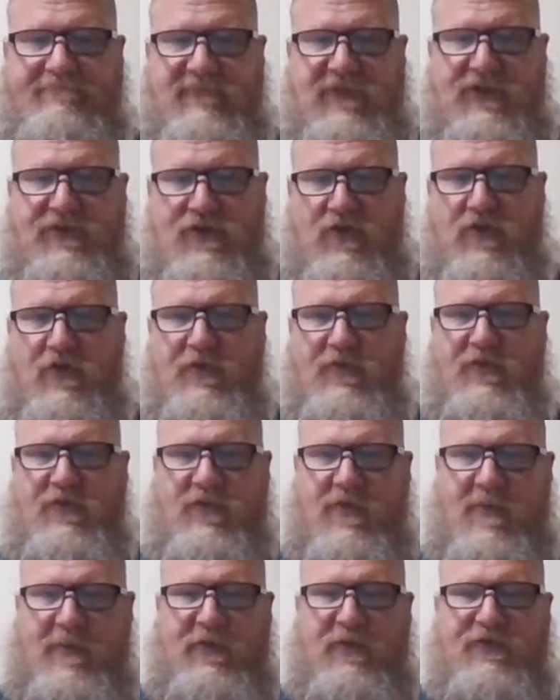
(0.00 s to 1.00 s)
and charged
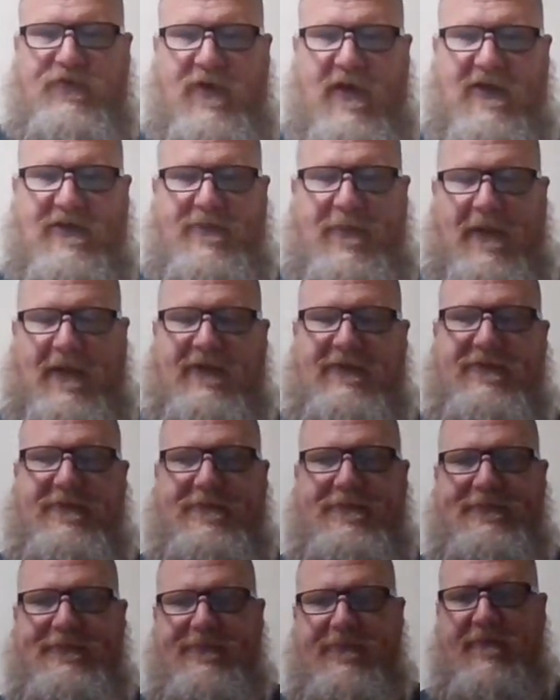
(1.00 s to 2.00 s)
with criminal trespass.
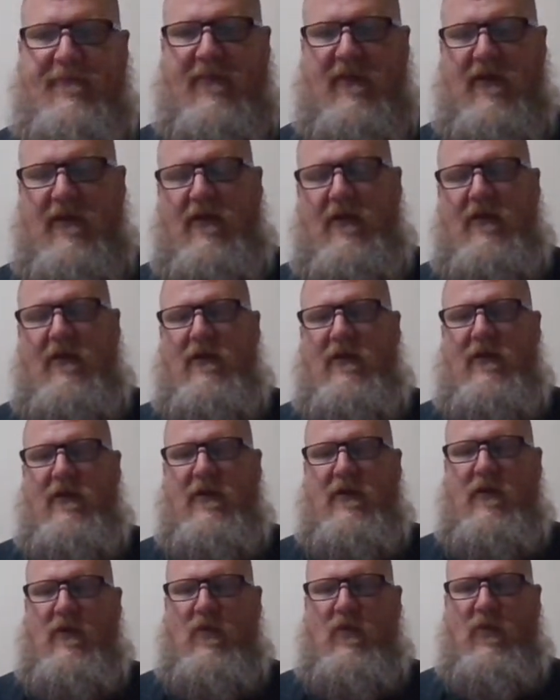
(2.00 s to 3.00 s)

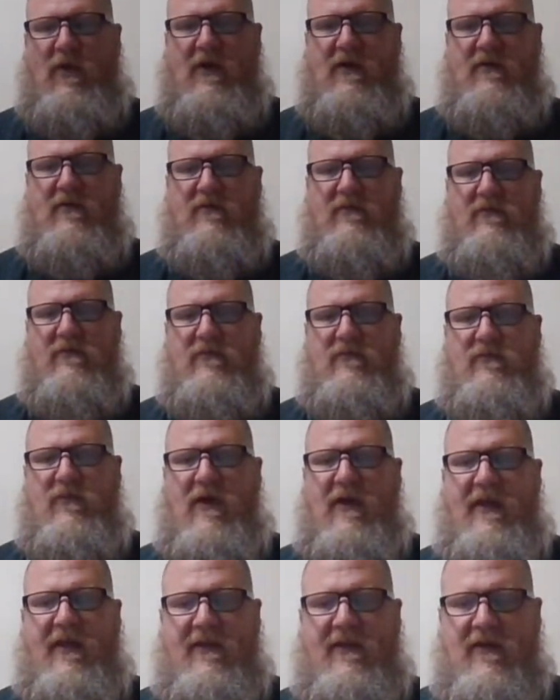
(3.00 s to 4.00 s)
Well,
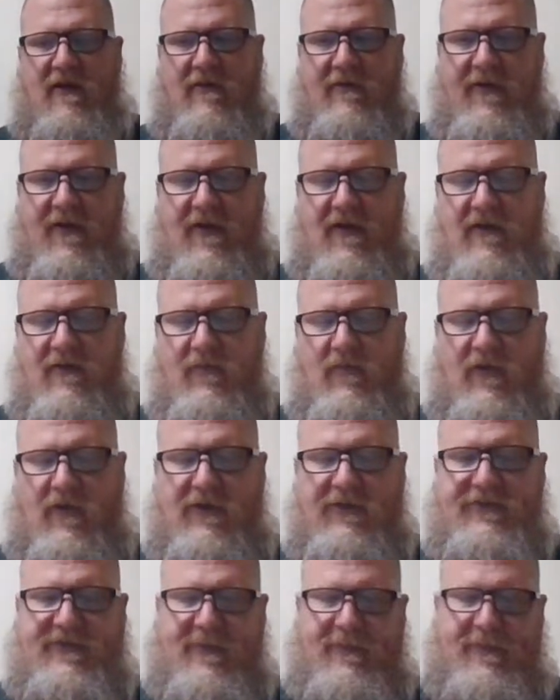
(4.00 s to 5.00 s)
what had gone on
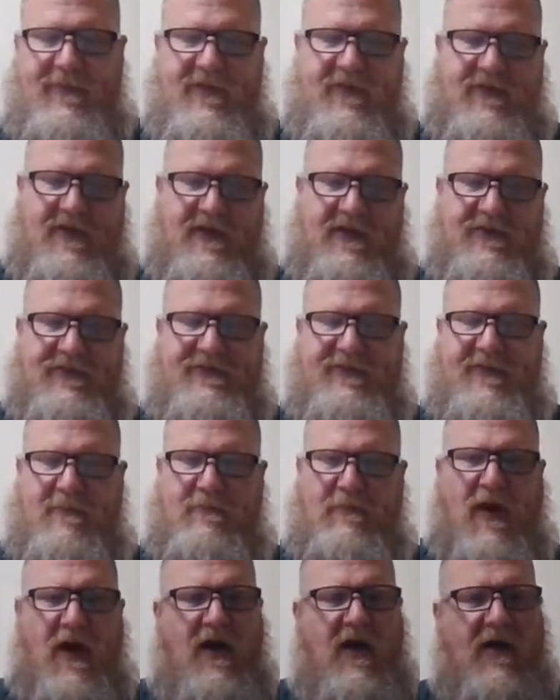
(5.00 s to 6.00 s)
was simply this. The
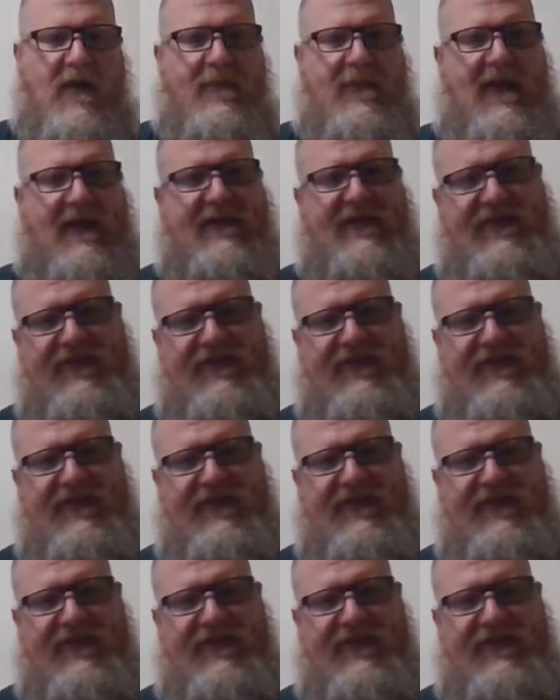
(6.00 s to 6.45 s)
mom had